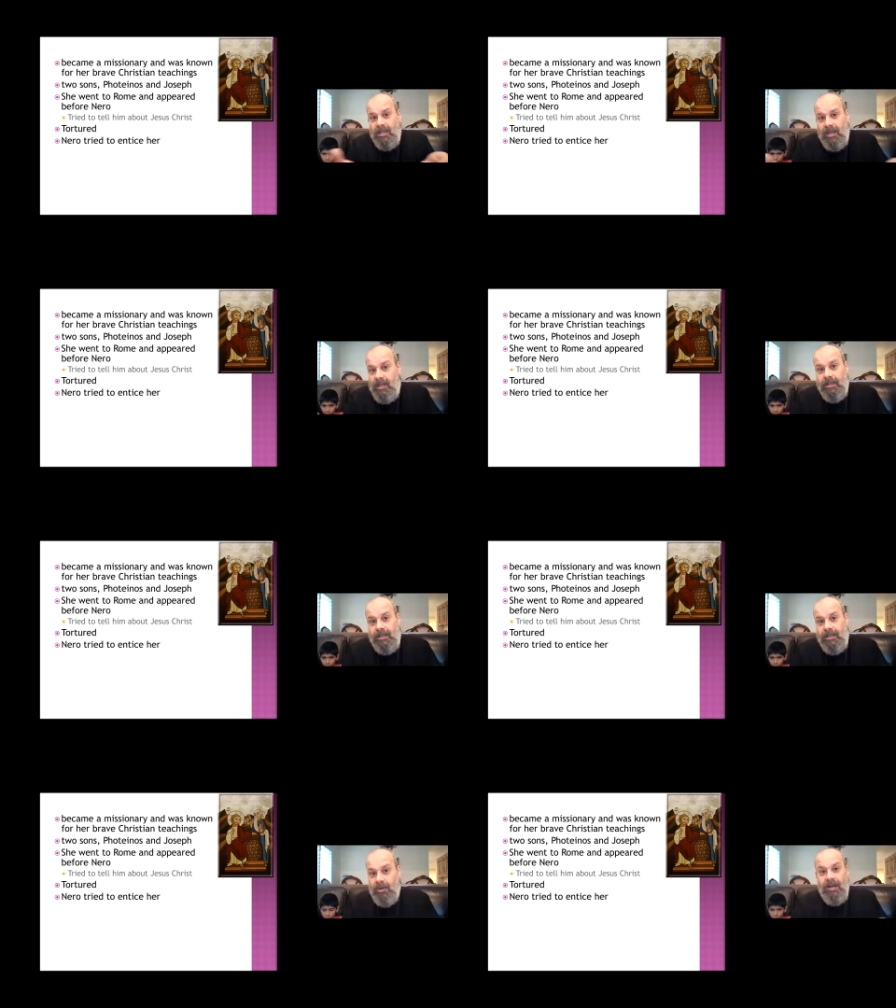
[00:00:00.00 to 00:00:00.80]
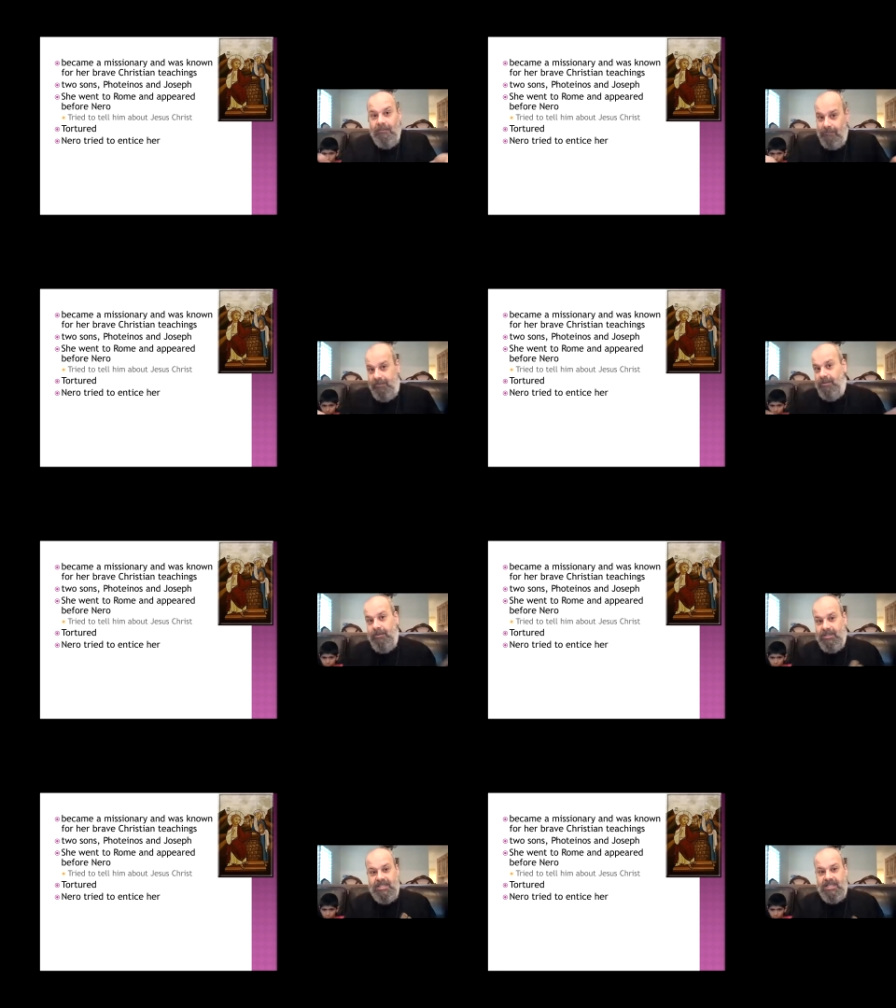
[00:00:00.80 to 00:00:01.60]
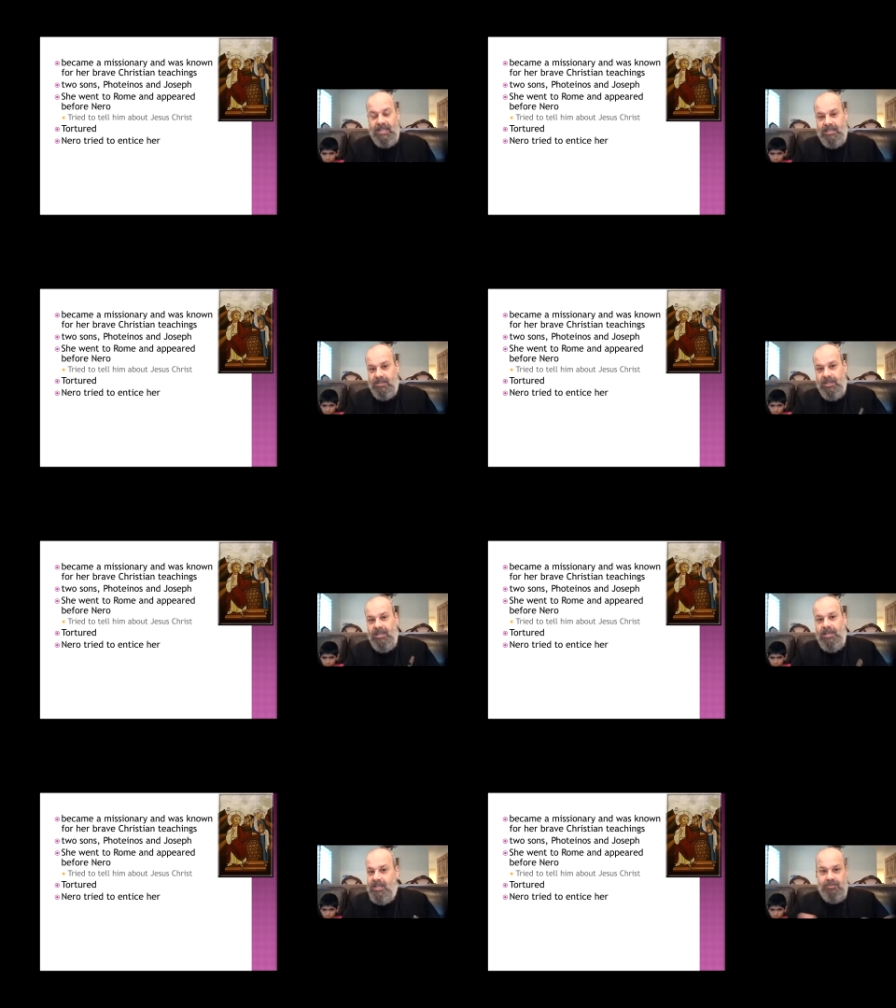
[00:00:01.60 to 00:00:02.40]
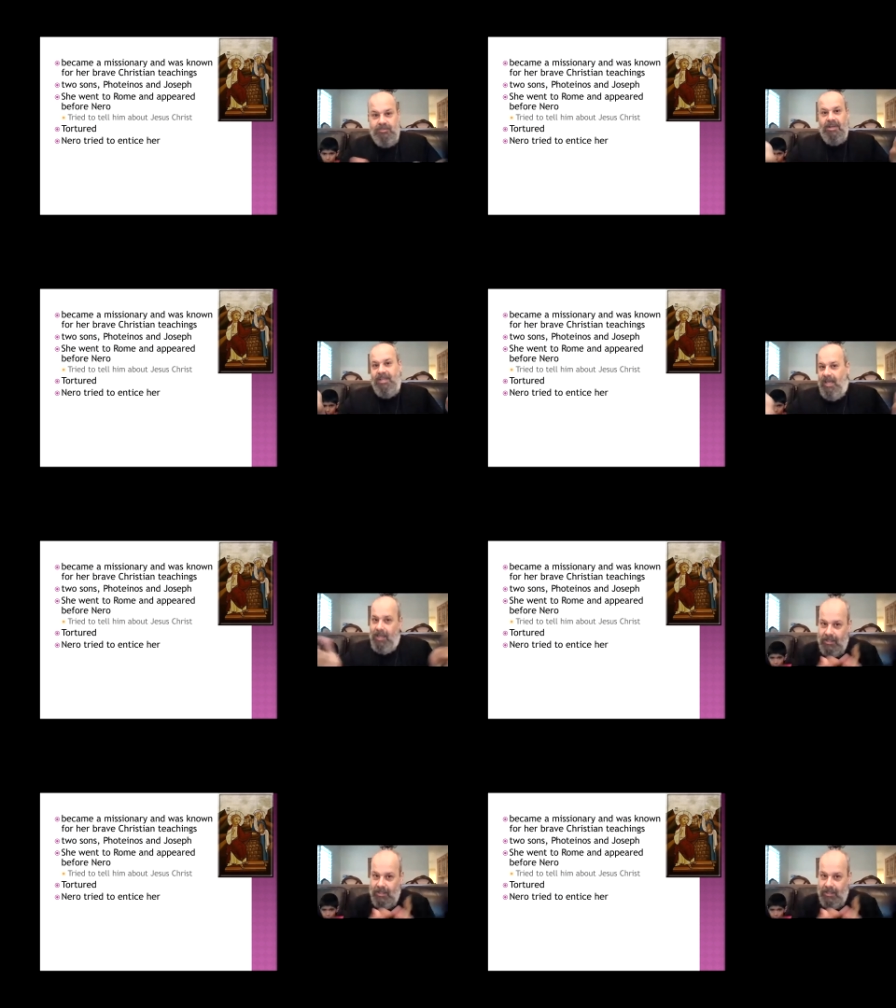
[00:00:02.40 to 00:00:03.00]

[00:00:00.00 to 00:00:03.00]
uh, you know love. You know, it's just like a, a day.